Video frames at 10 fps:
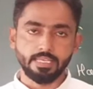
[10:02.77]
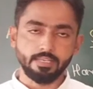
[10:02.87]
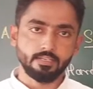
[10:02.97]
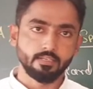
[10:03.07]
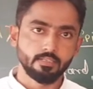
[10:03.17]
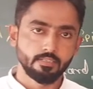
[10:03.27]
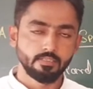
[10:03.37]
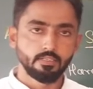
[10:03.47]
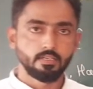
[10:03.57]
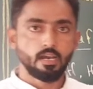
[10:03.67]
thick,
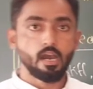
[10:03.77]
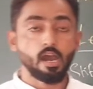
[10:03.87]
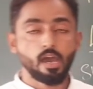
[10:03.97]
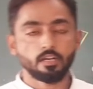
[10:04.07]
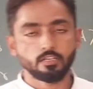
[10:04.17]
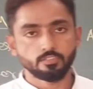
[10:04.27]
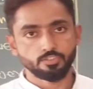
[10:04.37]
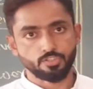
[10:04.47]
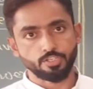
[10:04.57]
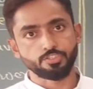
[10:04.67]
hard
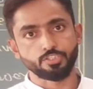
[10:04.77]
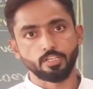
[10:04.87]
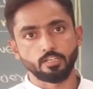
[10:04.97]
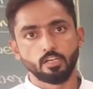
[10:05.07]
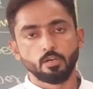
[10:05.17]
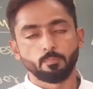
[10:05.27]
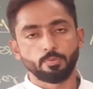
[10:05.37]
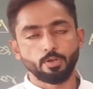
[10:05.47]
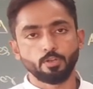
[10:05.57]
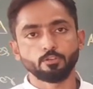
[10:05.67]
structure
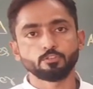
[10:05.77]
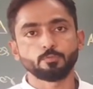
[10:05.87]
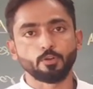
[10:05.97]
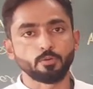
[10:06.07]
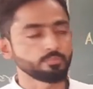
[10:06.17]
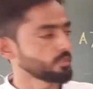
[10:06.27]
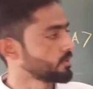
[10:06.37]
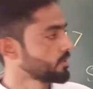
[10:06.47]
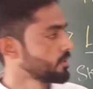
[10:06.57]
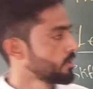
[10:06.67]
produced from the